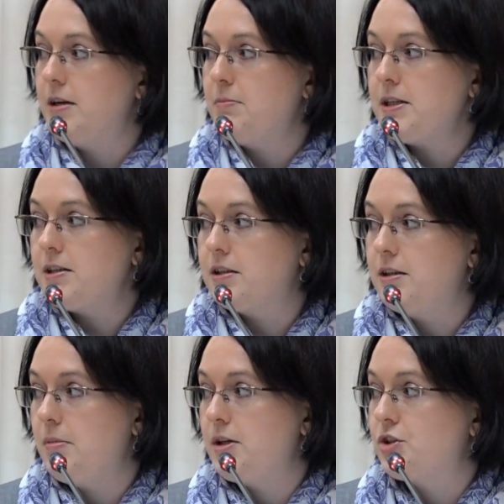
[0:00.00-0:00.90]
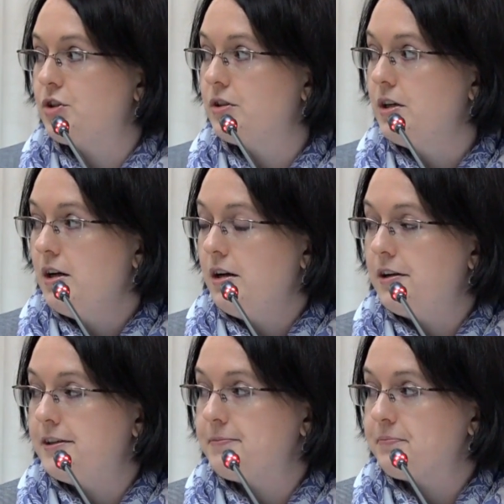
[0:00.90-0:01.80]
the domestic dimension
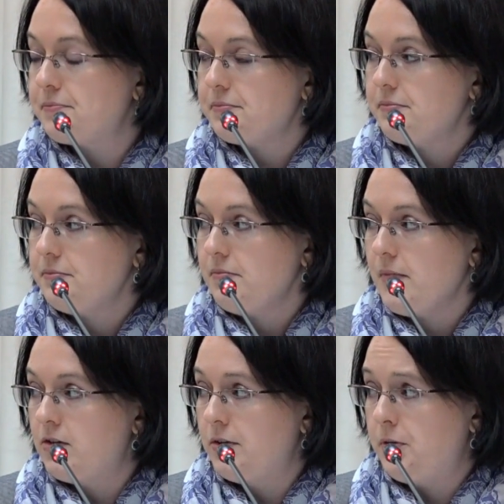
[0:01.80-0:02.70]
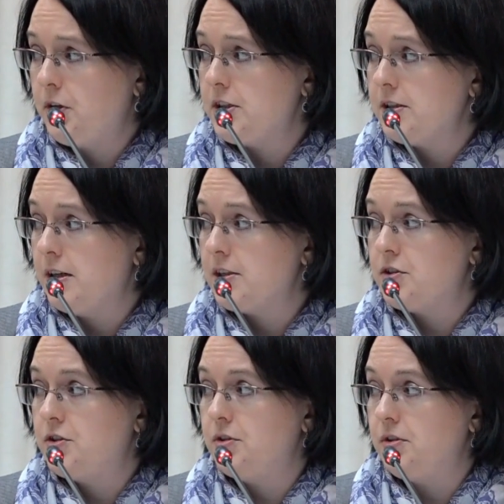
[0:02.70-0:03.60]
refers
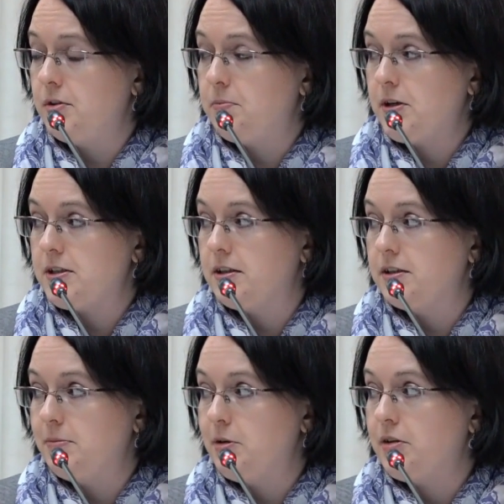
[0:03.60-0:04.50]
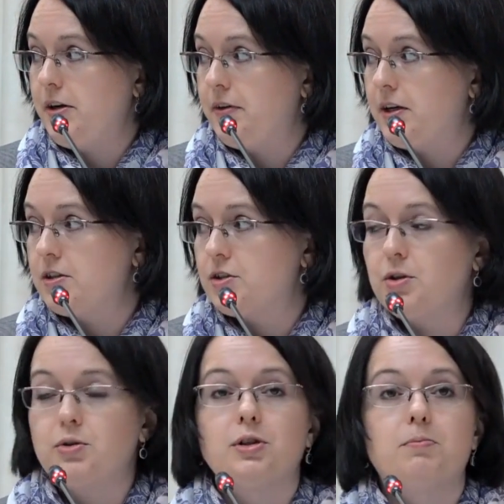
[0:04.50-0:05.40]
us to the pressing demographic and
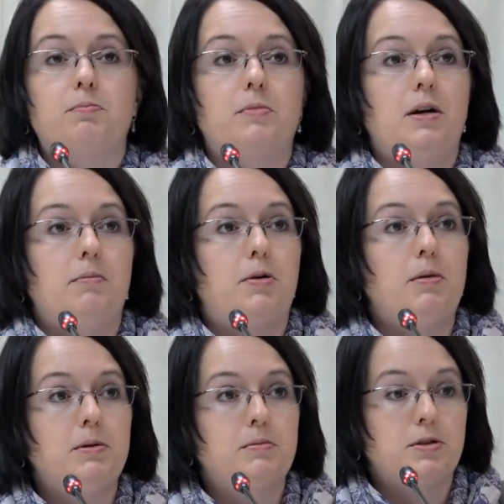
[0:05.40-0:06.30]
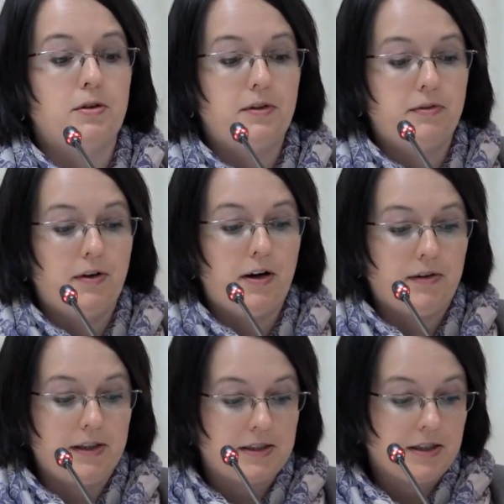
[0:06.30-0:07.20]
social problems of the
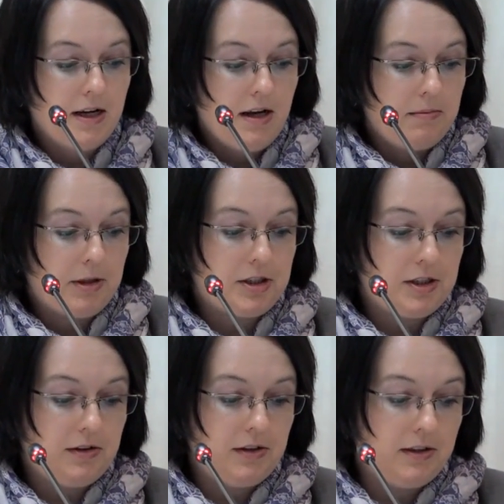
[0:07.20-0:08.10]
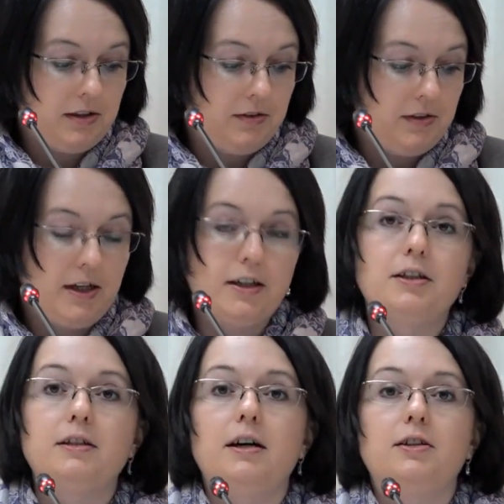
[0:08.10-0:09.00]
Far East. In the
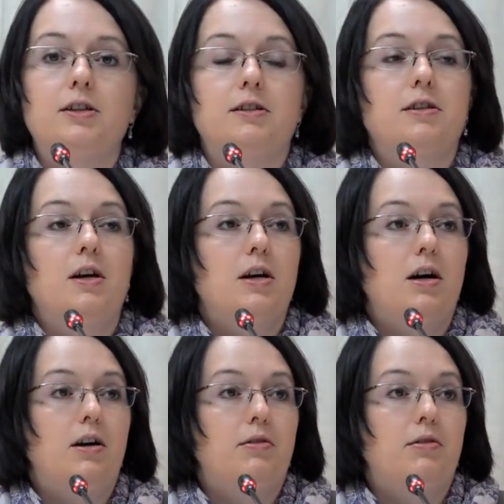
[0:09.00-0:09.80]
1990s,